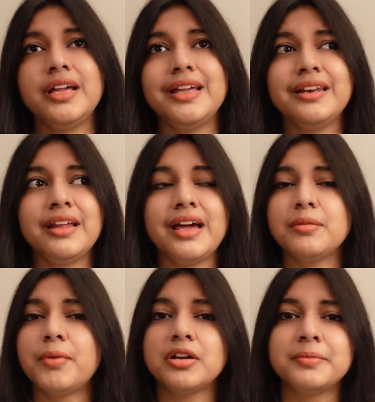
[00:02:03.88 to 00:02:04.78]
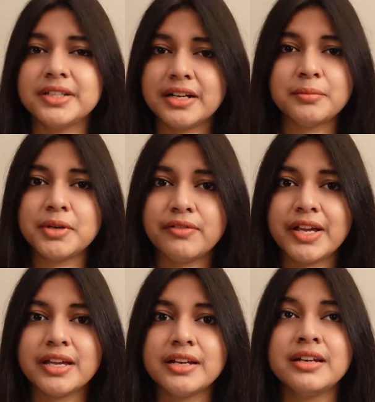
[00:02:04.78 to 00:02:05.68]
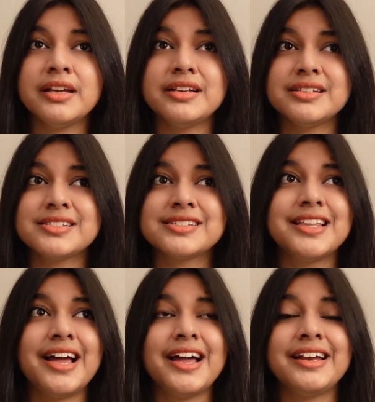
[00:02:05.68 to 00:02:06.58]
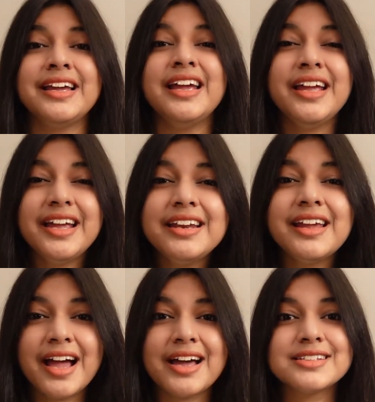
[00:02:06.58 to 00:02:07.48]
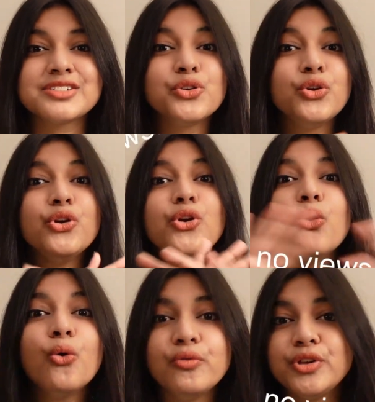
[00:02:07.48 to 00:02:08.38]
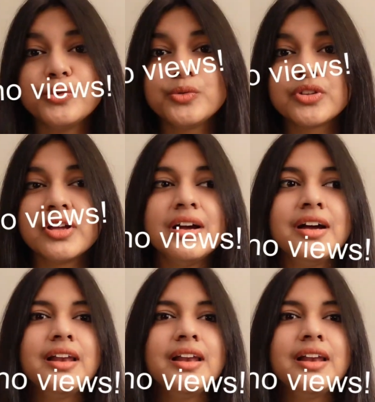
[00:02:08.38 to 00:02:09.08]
in an apartment that I'm living in is that it has no views,